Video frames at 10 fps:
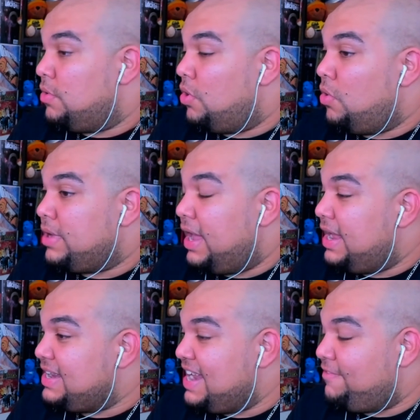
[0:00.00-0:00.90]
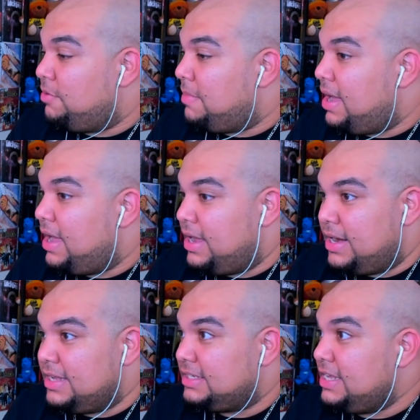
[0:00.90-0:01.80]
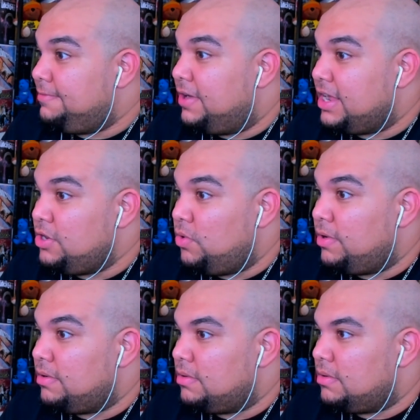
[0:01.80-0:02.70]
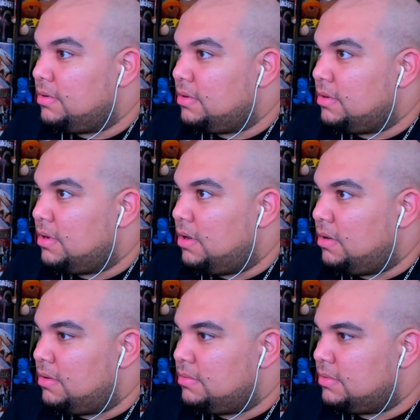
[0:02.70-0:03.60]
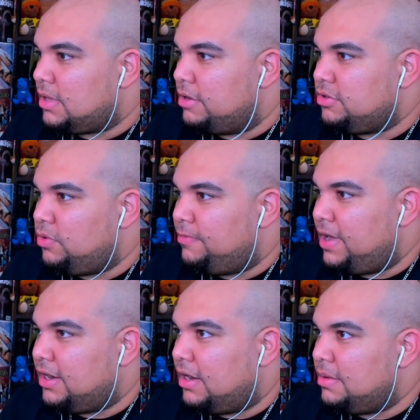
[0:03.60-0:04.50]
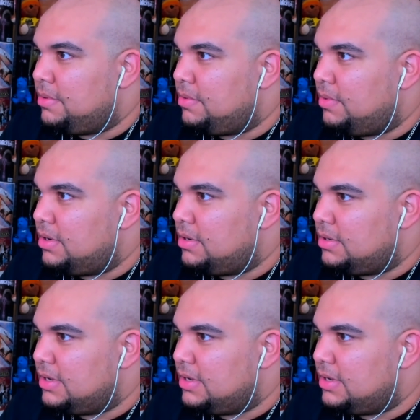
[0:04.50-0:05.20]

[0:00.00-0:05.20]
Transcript: Okay, never mind. Is he fucking doing... Oh, I thought he was going to be Fight Club.